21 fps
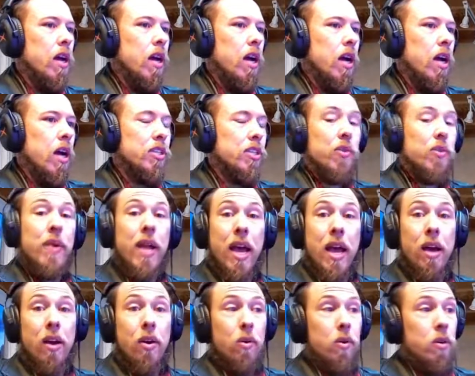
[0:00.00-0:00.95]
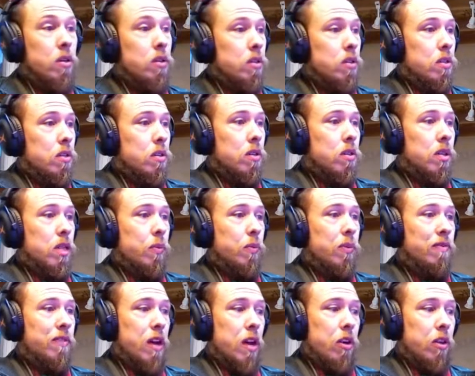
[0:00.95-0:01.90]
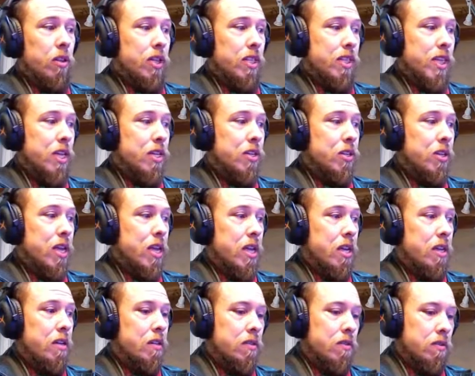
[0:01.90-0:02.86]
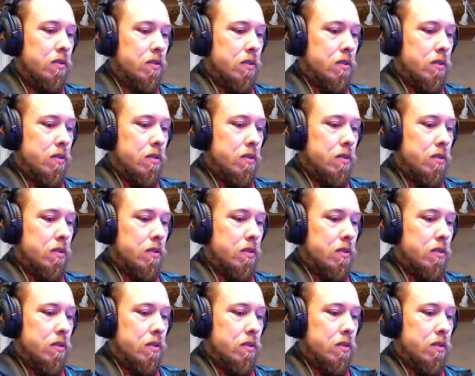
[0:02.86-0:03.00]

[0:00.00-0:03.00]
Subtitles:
So now that we've got all this entered in,